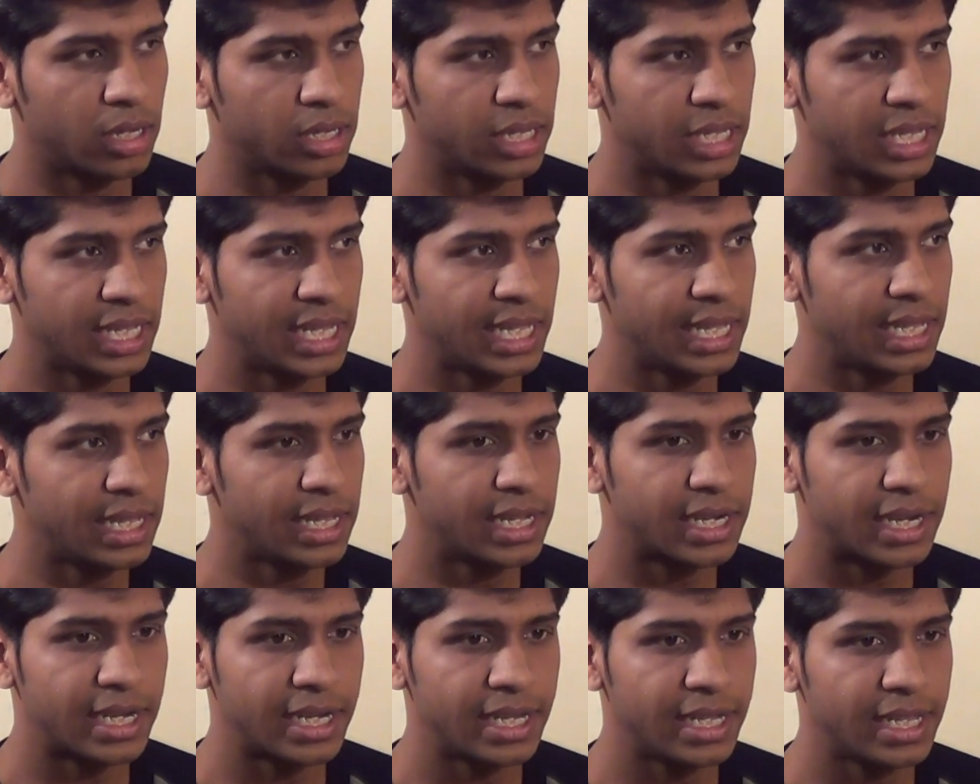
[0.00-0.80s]

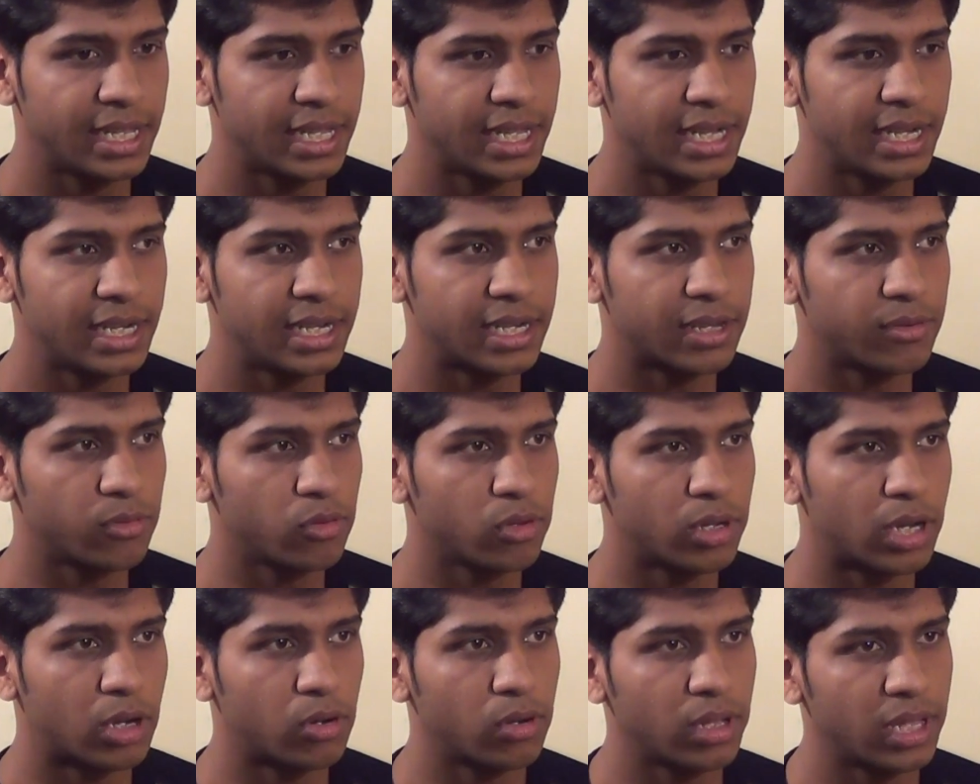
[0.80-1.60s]
In the
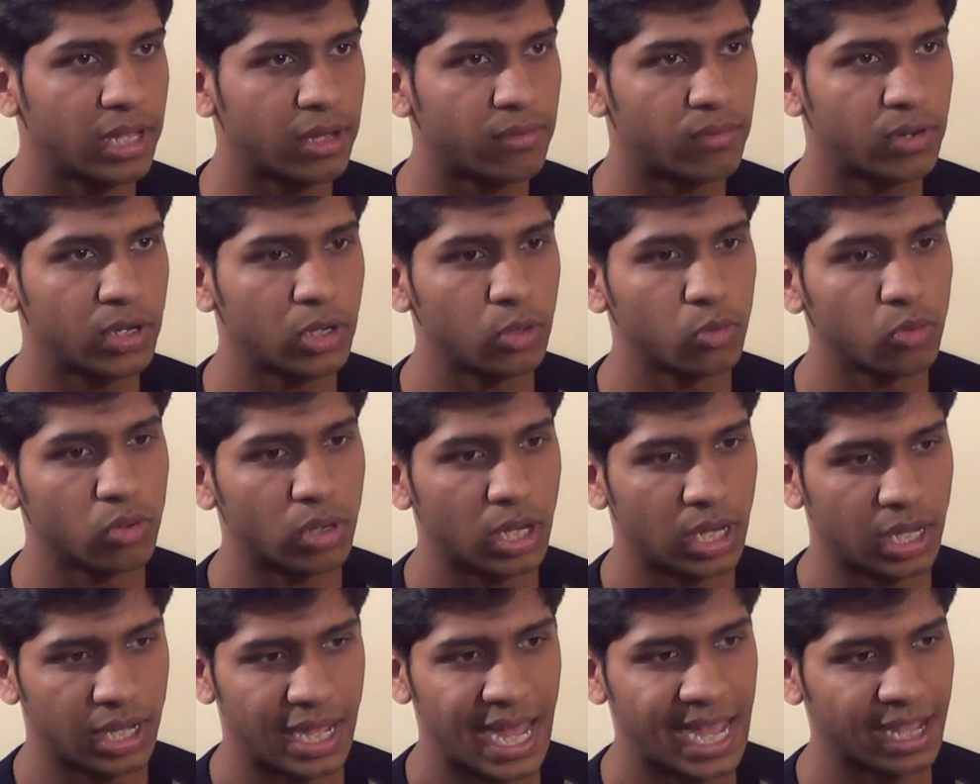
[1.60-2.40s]
interview round, there were
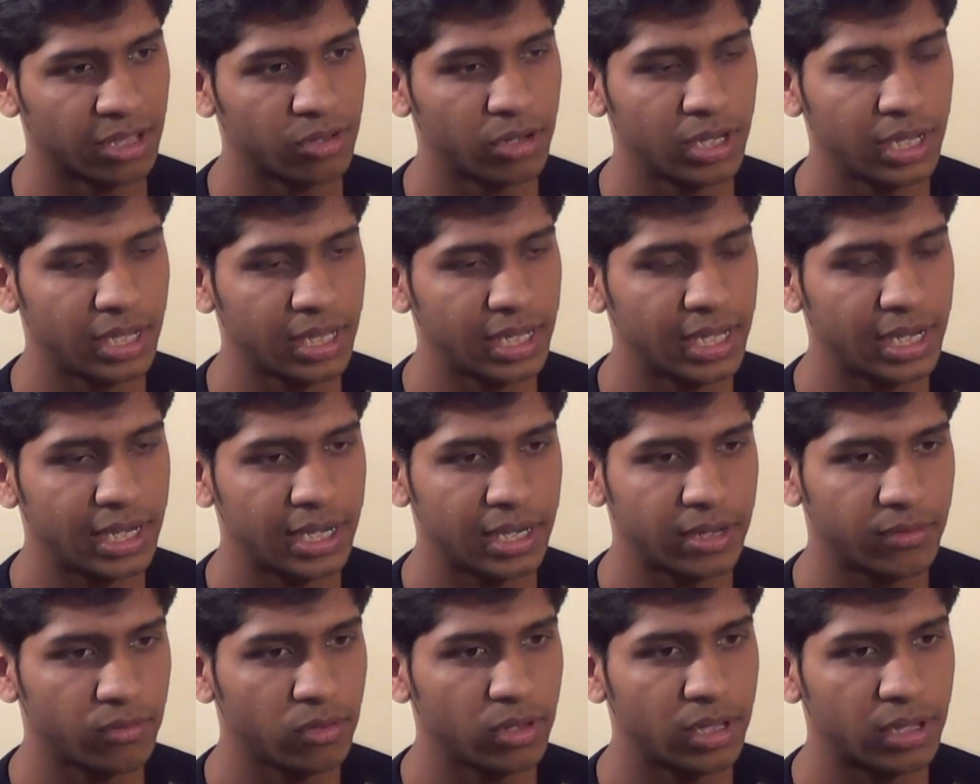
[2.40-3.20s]
two. Actually, in the
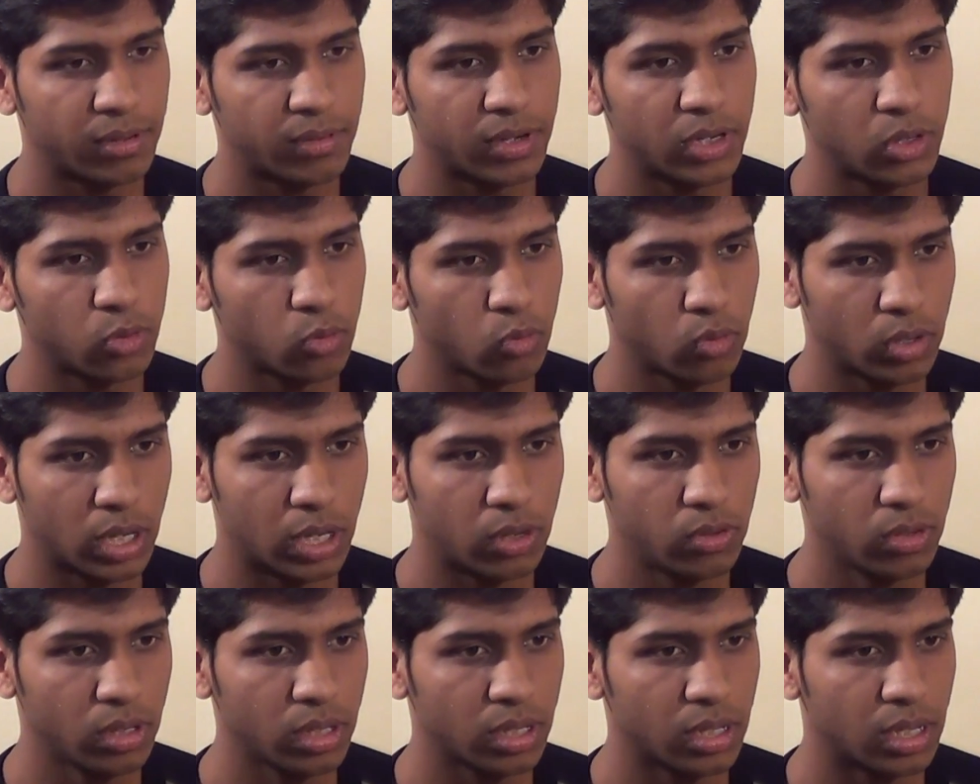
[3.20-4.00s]
interview, there were two
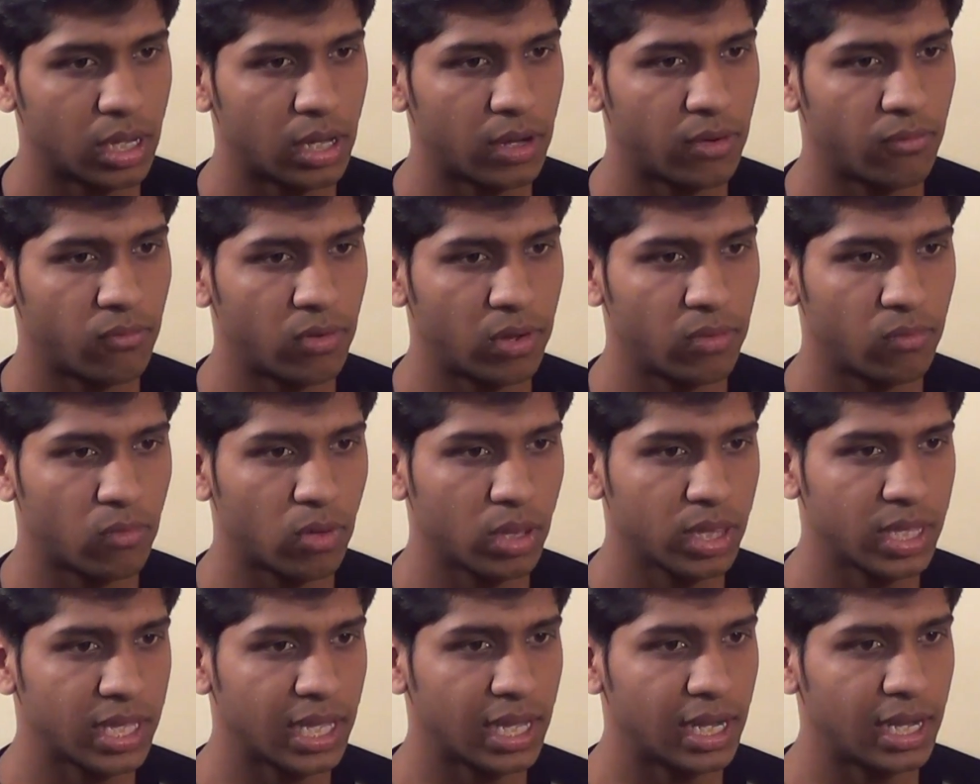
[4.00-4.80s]
rounds. One
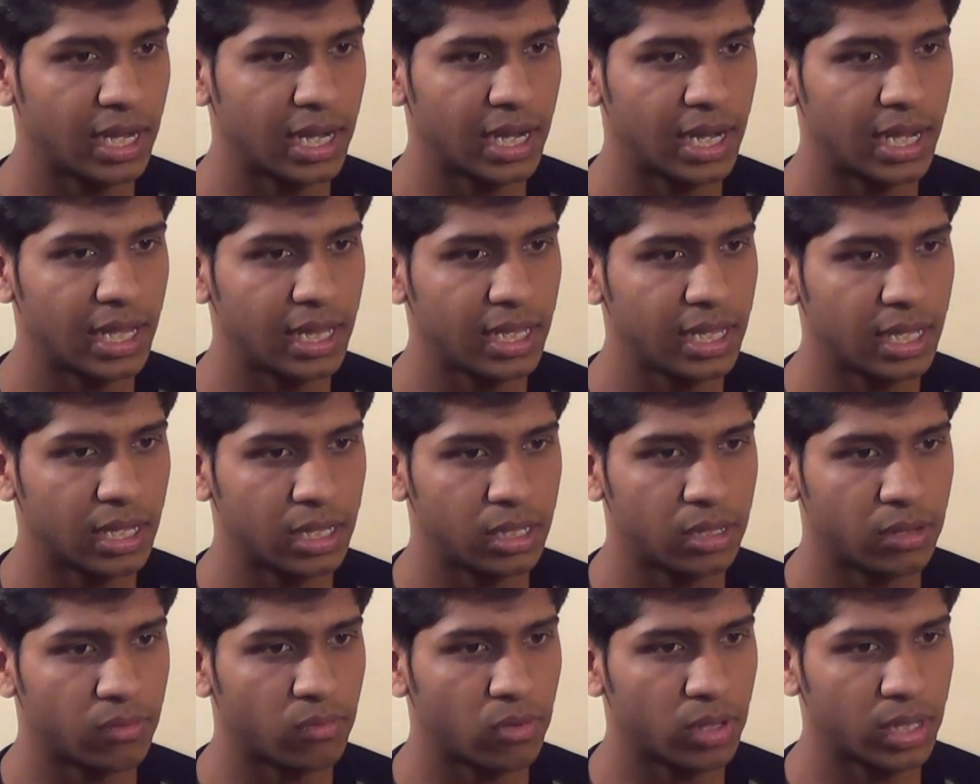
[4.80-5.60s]
was technical, and the
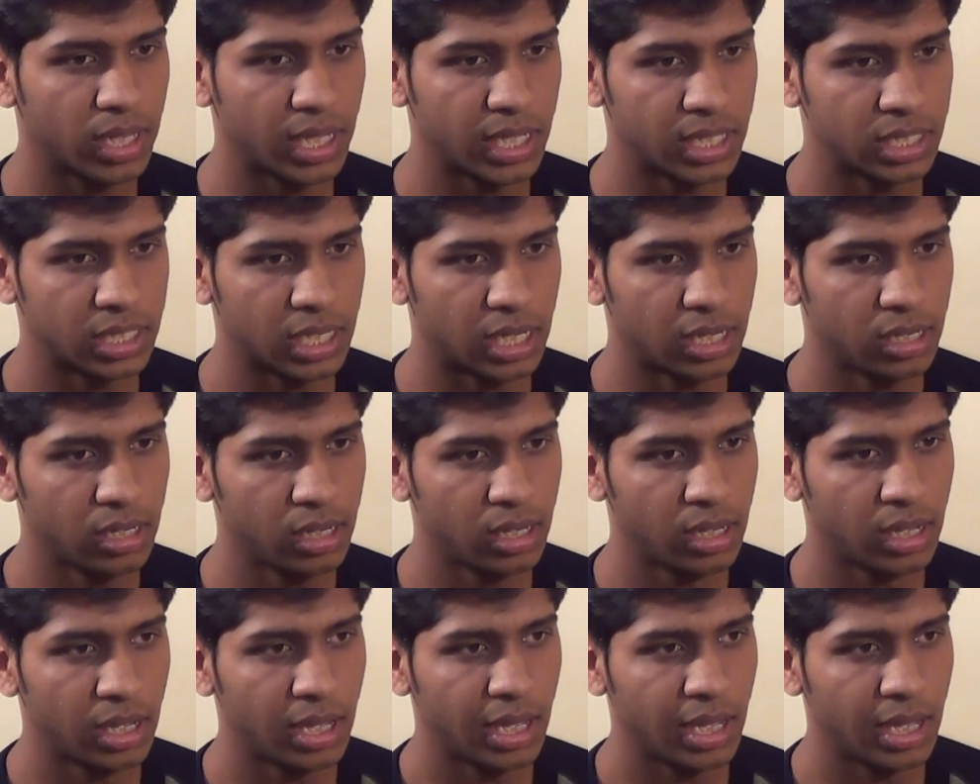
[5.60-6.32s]
other was HR.